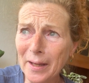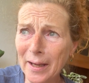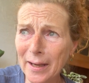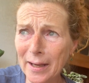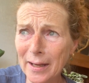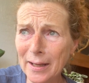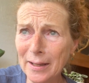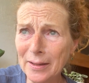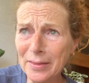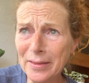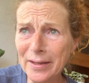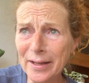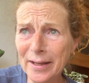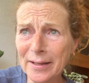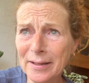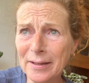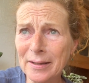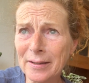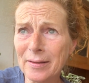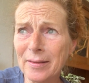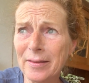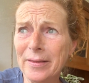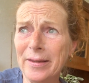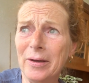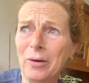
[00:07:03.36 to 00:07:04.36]
And
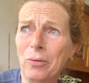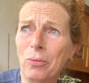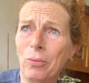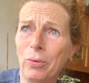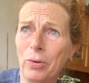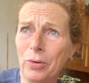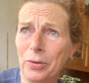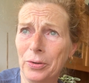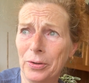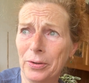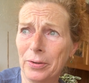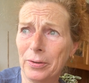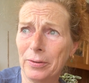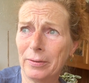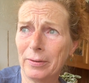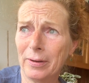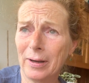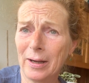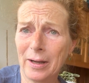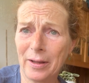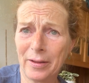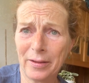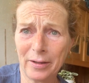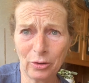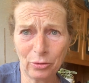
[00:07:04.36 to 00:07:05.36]
then there were
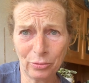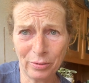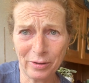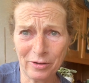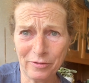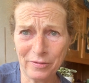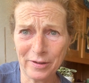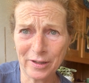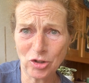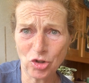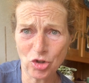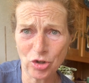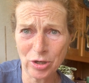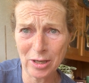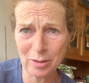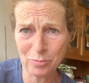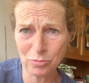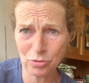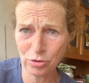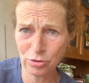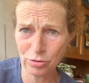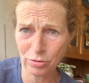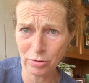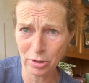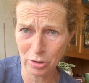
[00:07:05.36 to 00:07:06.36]
other traffic jams
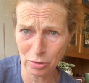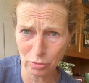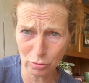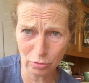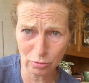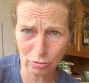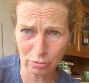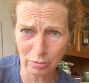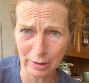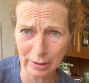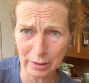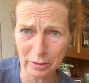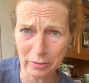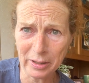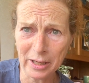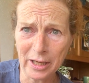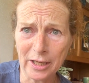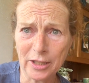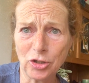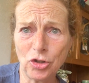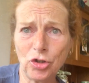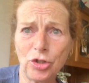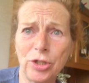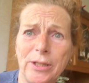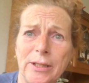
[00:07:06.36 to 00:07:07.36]
to go to the
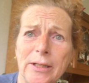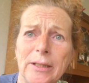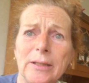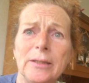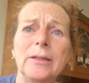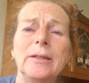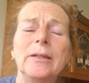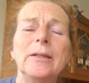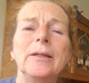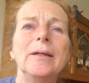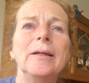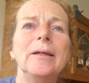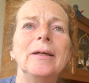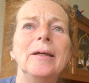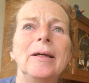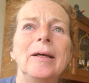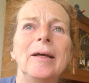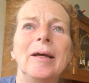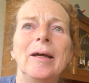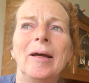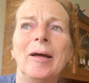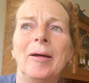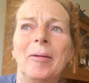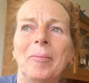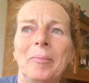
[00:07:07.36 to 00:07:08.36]
location,
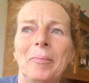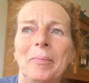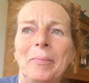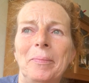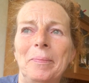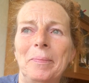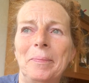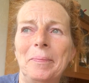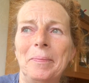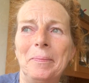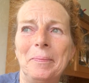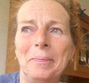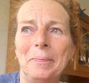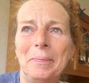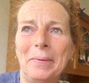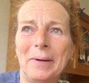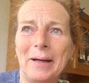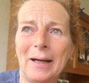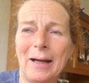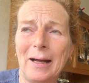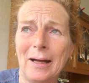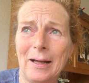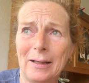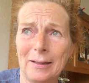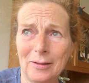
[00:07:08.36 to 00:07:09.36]

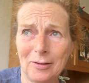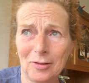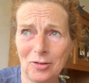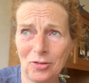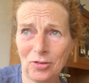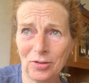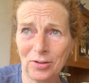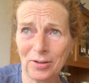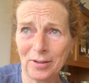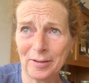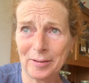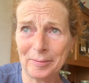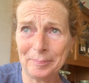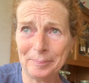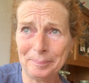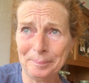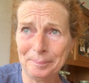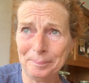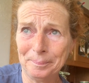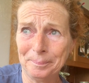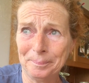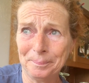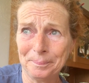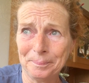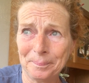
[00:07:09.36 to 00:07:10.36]
but
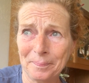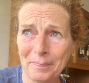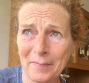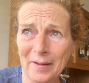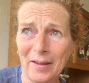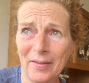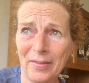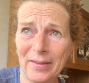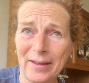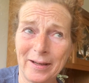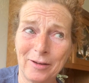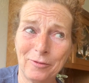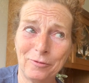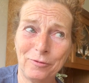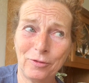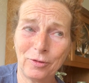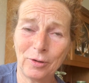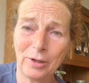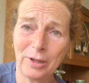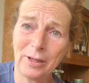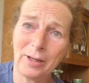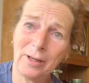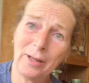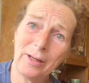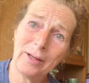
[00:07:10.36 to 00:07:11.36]

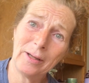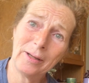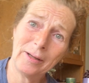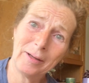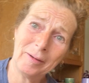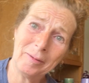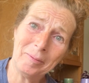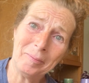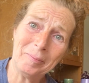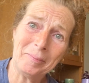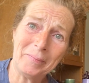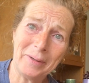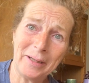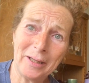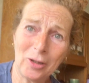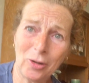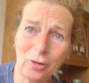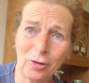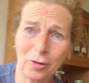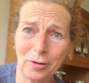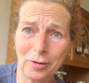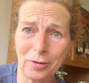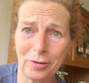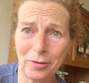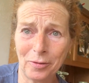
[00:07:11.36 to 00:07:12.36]
thankfully my
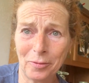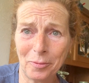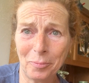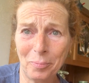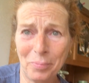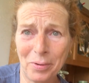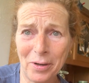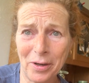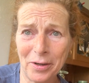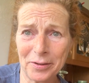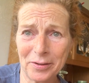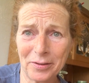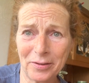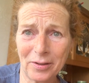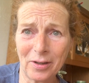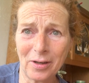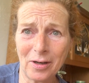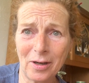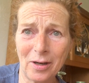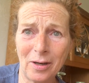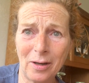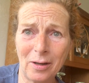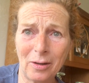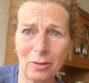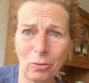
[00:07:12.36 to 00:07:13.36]
daughter parked the
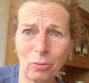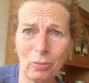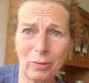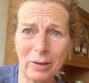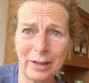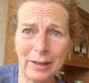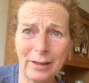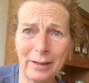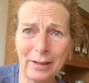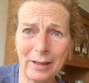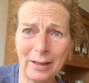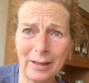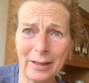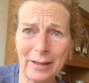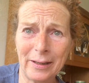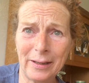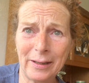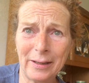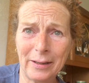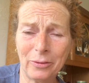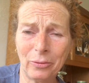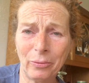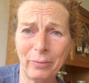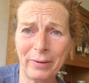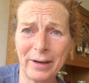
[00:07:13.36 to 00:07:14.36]
car while
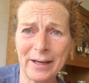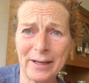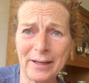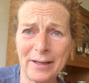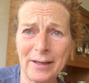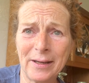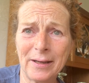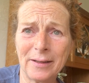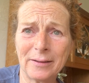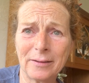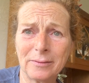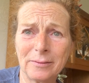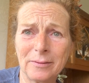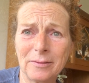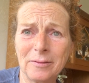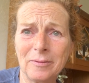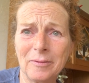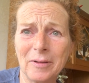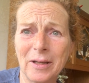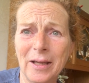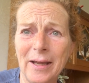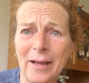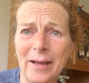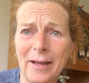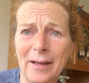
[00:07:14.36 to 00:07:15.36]
I ran in,
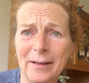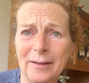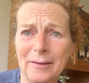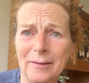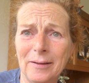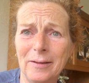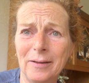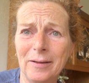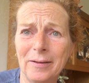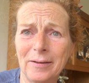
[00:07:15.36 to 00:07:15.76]
and